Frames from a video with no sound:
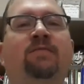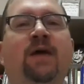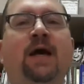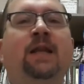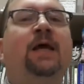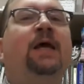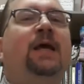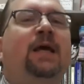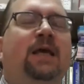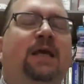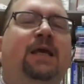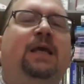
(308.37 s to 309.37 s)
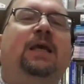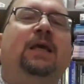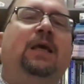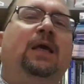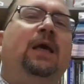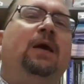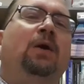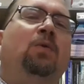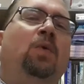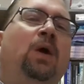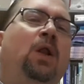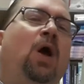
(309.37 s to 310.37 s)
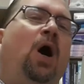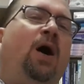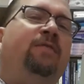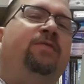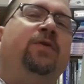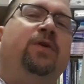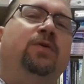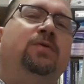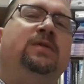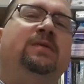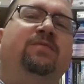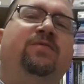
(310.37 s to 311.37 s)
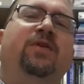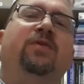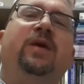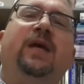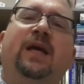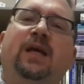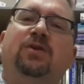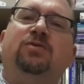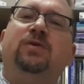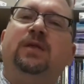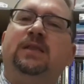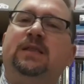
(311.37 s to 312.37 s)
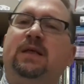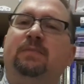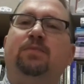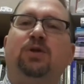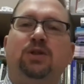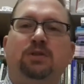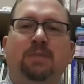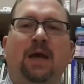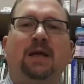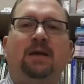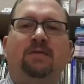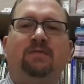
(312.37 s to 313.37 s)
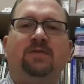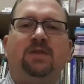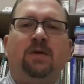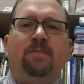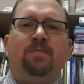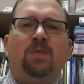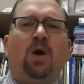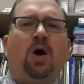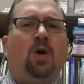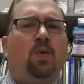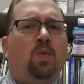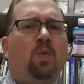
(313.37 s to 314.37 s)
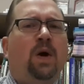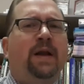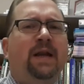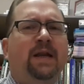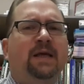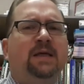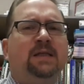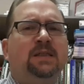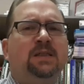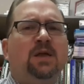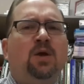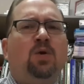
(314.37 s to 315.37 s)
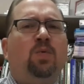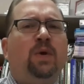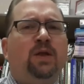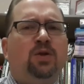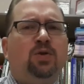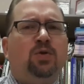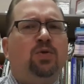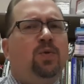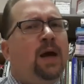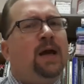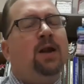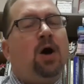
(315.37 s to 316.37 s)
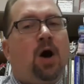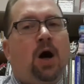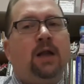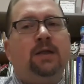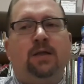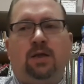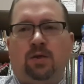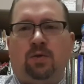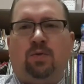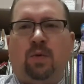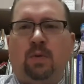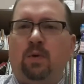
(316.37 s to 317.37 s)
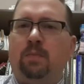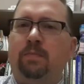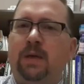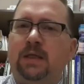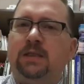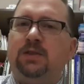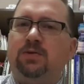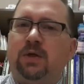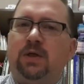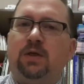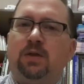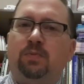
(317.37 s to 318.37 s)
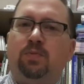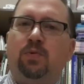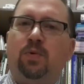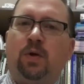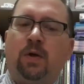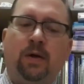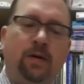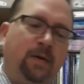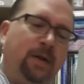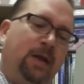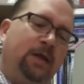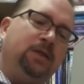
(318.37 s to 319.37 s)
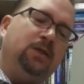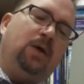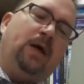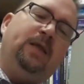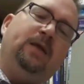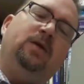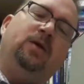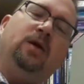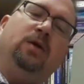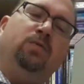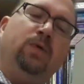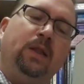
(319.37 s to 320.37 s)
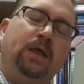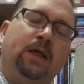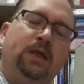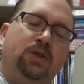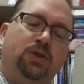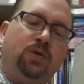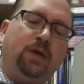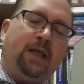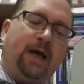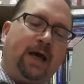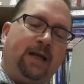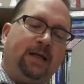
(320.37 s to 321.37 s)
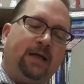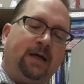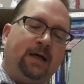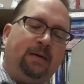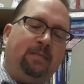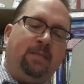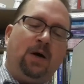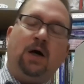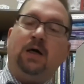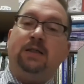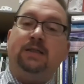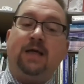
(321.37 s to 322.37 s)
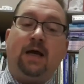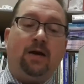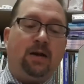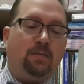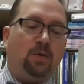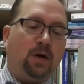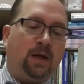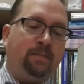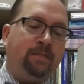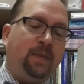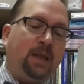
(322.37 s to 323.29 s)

of that, he will offer you some very interesting perspectives on what it is we do and ought to do when we're ministering to the poor. So I think you're going to really enjoy that on Saturday morning.